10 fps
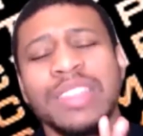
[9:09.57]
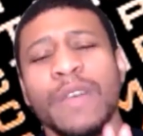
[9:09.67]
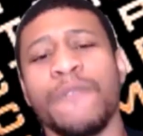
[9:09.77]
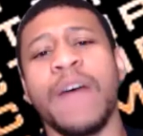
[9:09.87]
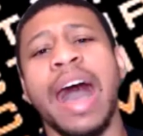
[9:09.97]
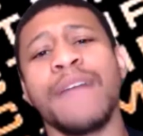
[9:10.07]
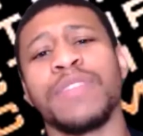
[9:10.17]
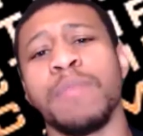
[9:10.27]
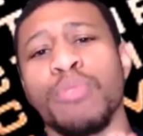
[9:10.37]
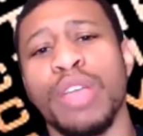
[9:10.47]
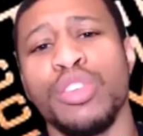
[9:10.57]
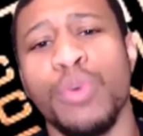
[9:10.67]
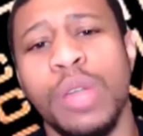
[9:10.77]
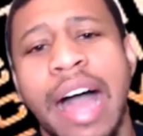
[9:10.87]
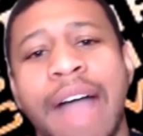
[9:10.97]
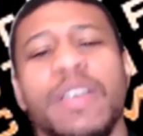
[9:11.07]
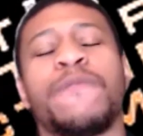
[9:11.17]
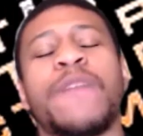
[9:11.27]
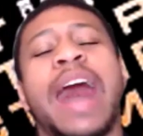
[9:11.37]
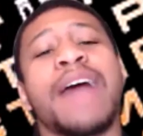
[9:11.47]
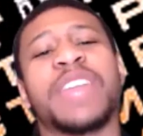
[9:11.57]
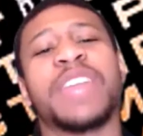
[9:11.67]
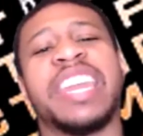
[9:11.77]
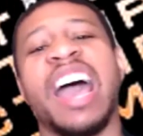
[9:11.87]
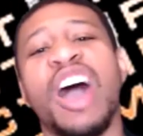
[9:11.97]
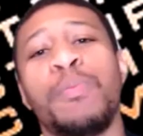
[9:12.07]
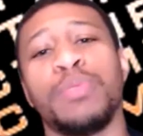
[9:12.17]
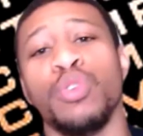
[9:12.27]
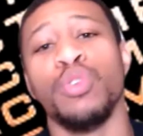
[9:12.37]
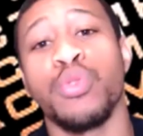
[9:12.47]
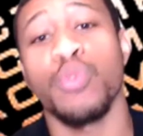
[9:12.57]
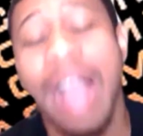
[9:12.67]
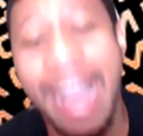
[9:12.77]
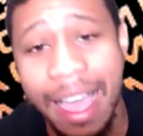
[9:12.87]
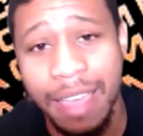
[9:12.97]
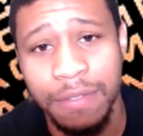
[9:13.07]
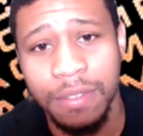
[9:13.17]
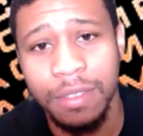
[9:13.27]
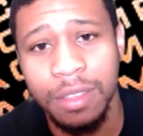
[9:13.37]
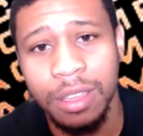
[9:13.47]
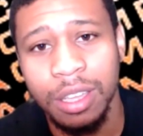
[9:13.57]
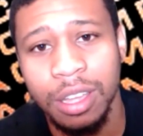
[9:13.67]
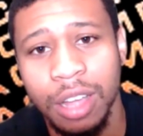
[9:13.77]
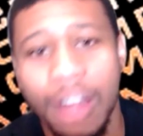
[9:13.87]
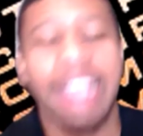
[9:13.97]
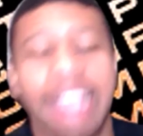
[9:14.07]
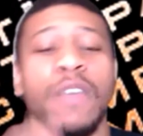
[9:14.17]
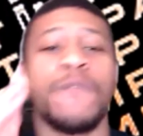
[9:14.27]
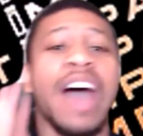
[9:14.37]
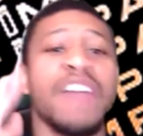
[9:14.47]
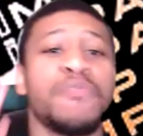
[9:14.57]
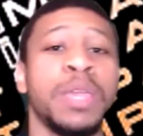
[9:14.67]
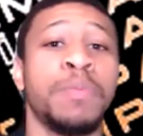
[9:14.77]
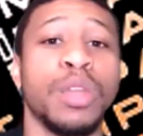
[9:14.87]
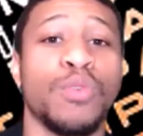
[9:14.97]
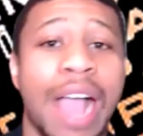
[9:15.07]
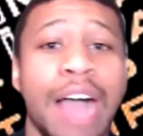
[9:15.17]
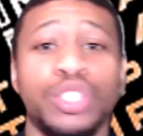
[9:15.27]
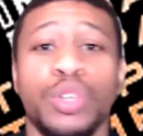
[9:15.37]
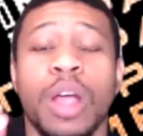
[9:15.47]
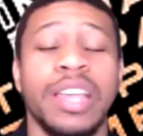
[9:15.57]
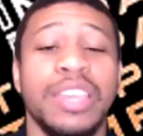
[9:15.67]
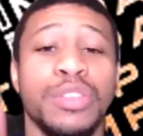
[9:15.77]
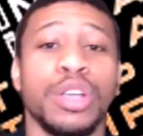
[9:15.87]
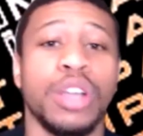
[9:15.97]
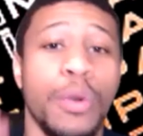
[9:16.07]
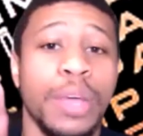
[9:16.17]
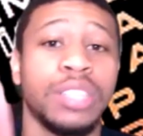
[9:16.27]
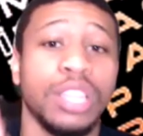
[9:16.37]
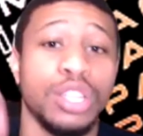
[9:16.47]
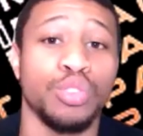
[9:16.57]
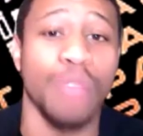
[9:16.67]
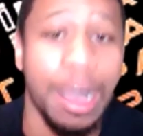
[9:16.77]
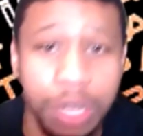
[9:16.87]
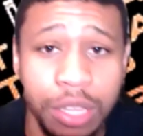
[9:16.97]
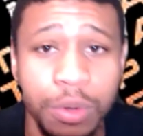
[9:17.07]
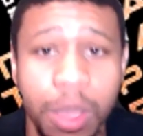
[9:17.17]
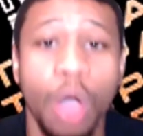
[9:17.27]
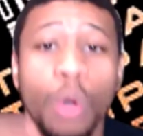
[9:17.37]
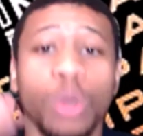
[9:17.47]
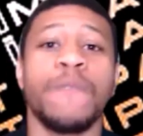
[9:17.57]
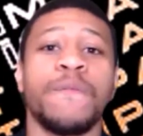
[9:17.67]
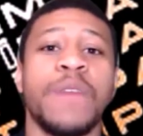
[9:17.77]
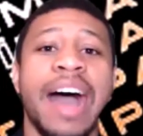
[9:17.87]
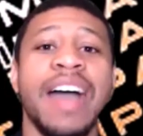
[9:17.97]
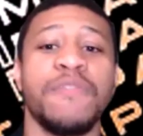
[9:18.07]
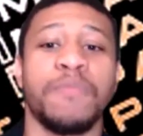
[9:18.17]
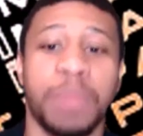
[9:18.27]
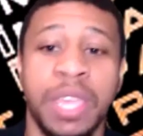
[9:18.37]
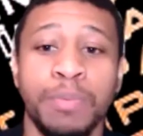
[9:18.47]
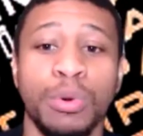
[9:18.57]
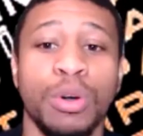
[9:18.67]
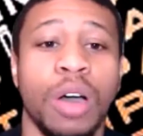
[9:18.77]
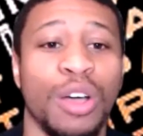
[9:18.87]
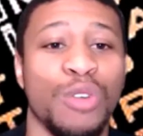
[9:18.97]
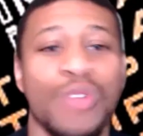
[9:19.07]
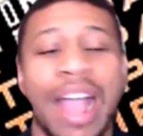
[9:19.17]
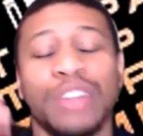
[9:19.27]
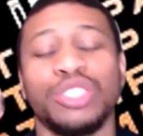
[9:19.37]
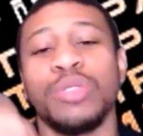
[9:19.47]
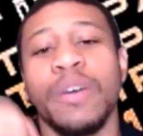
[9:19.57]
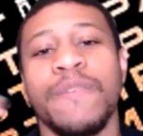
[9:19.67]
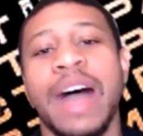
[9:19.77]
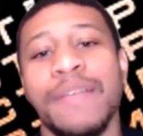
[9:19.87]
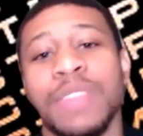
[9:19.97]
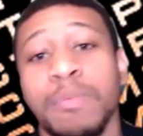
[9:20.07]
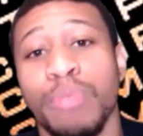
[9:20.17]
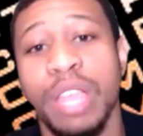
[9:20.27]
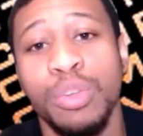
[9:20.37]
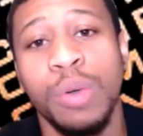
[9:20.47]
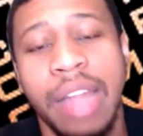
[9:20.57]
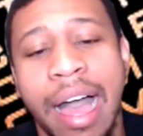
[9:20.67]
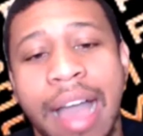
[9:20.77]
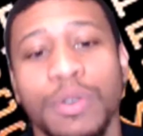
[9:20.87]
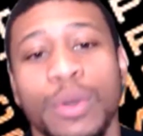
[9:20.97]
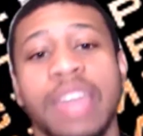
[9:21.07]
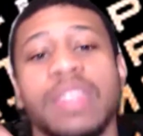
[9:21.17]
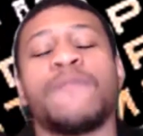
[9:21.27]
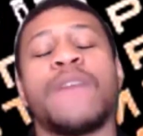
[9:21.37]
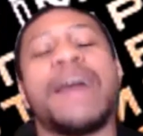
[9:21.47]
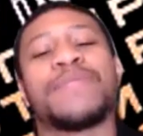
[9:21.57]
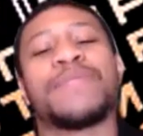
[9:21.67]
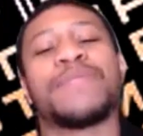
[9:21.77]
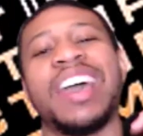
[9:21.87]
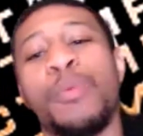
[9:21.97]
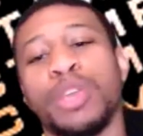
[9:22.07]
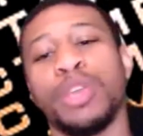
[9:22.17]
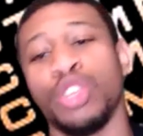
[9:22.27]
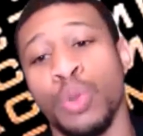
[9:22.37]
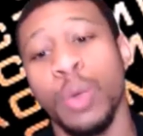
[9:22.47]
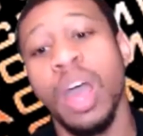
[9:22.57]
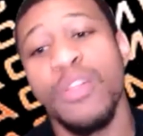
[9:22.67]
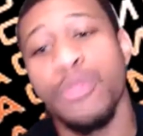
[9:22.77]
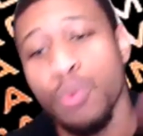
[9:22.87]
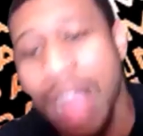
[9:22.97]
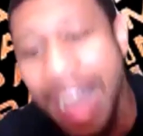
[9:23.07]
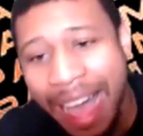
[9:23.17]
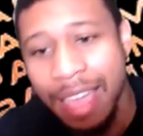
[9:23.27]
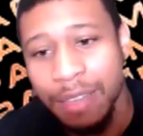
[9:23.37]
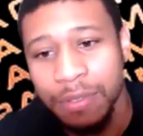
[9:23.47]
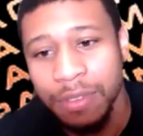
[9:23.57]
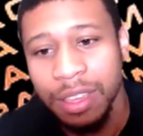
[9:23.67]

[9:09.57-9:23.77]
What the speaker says: The 5 can bring you alive. The 5 can help you thrive. All right, the 5 people around you are either going to drown you, or the 5 people around you, the 5 can bring you alive. Okay, the 5 can help you thrive.